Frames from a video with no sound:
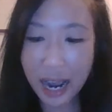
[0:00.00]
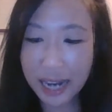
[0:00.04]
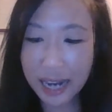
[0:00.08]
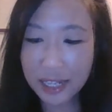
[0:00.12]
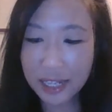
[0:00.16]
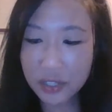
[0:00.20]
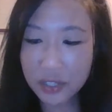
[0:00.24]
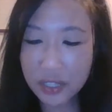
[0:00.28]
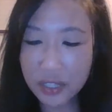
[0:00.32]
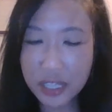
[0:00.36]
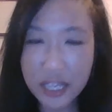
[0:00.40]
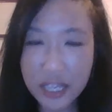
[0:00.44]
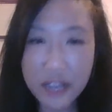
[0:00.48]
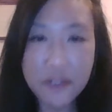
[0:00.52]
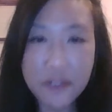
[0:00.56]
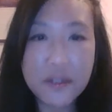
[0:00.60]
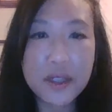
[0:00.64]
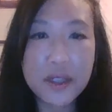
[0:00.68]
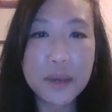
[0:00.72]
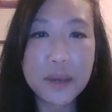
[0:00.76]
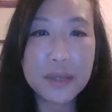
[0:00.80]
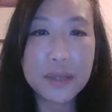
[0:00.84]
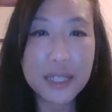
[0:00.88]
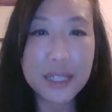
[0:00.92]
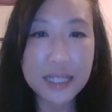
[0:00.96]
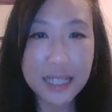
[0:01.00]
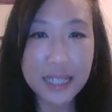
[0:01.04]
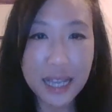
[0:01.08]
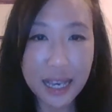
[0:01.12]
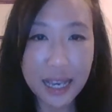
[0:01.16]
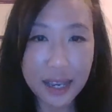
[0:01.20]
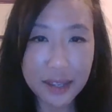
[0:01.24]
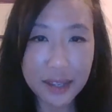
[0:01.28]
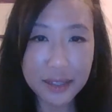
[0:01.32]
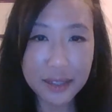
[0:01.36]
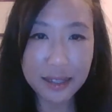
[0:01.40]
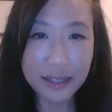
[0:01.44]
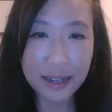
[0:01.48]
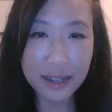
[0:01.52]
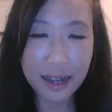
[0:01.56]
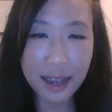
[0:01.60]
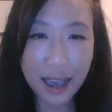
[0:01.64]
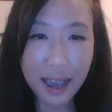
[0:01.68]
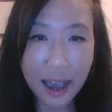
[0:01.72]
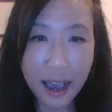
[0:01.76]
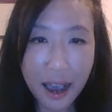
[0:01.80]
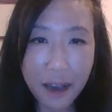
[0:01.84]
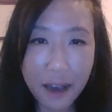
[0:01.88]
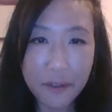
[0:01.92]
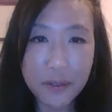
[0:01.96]
I just give them the text and I
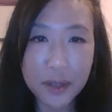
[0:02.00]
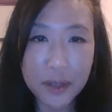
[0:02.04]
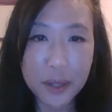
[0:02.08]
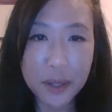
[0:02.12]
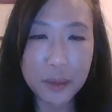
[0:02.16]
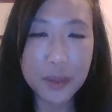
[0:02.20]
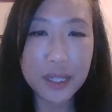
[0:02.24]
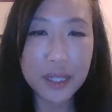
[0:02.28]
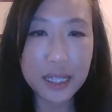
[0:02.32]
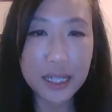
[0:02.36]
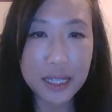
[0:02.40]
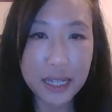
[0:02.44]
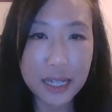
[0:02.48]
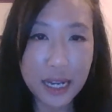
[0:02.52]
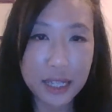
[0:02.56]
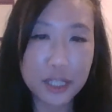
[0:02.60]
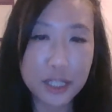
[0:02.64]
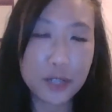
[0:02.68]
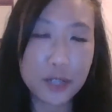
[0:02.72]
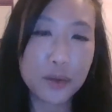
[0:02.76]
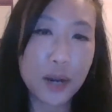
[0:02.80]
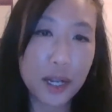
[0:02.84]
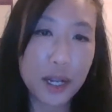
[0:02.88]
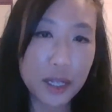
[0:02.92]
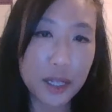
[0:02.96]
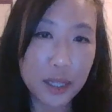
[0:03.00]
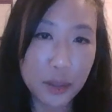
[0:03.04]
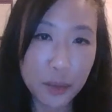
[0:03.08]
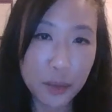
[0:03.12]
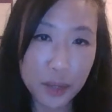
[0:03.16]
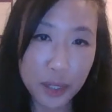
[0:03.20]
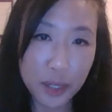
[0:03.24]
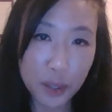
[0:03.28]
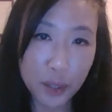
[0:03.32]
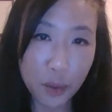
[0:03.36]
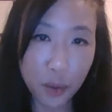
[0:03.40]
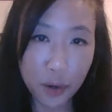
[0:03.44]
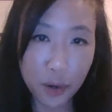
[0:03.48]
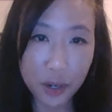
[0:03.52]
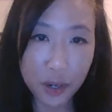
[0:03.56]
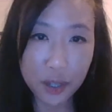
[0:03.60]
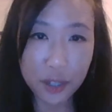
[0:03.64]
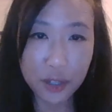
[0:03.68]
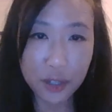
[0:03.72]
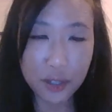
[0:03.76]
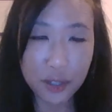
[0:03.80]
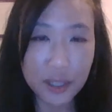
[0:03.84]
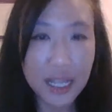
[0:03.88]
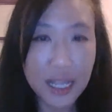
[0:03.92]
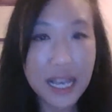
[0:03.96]
have them connect directly with the
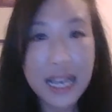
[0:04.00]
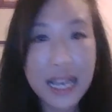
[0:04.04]
oracle.